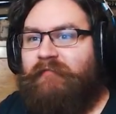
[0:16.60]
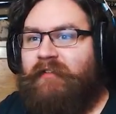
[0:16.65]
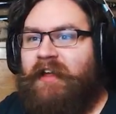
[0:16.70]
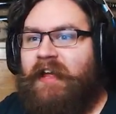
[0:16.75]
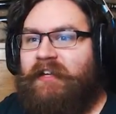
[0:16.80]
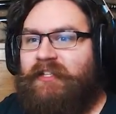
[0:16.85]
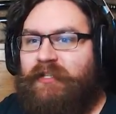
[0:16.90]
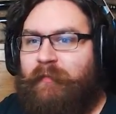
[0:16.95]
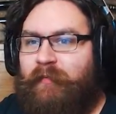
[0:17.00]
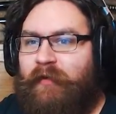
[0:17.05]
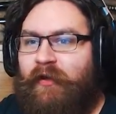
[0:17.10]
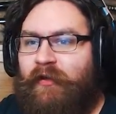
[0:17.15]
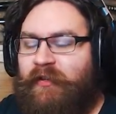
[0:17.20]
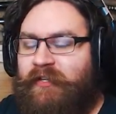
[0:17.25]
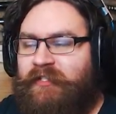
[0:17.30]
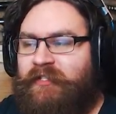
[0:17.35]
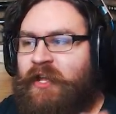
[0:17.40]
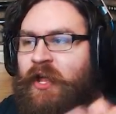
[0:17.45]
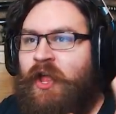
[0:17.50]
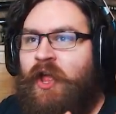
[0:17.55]
and to be
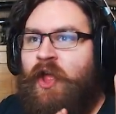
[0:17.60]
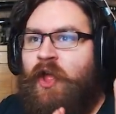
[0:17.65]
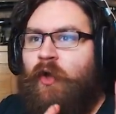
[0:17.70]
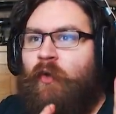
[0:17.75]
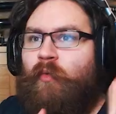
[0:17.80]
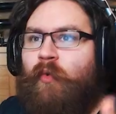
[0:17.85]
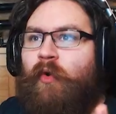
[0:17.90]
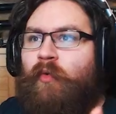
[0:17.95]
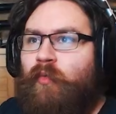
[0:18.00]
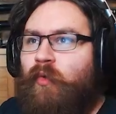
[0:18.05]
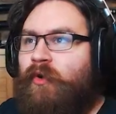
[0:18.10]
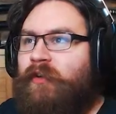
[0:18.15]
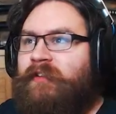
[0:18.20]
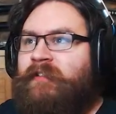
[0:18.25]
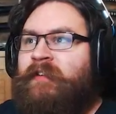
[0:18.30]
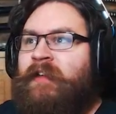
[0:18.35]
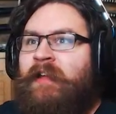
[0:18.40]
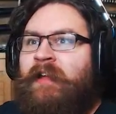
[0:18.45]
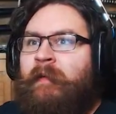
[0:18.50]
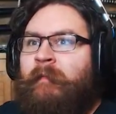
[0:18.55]
honest,
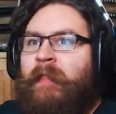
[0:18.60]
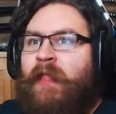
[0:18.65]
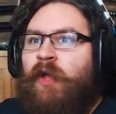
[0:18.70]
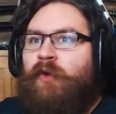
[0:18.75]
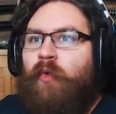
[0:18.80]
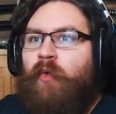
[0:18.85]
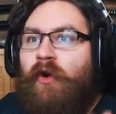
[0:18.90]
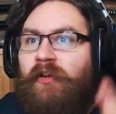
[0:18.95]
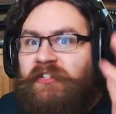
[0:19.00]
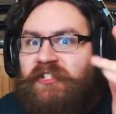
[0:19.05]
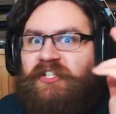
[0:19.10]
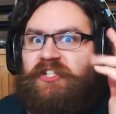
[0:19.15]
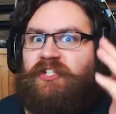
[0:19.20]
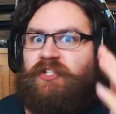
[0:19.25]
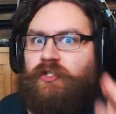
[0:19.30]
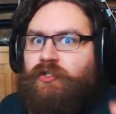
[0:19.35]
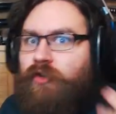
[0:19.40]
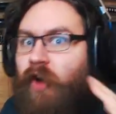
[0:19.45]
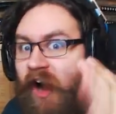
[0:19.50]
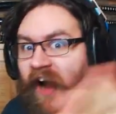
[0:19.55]
one
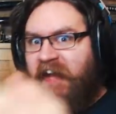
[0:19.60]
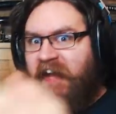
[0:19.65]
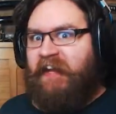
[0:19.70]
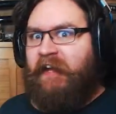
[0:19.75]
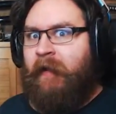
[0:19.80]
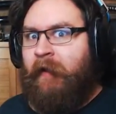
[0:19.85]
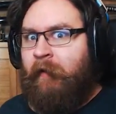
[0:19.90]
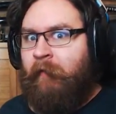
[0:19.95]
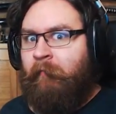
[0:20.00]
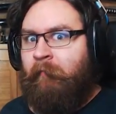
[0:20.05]
strike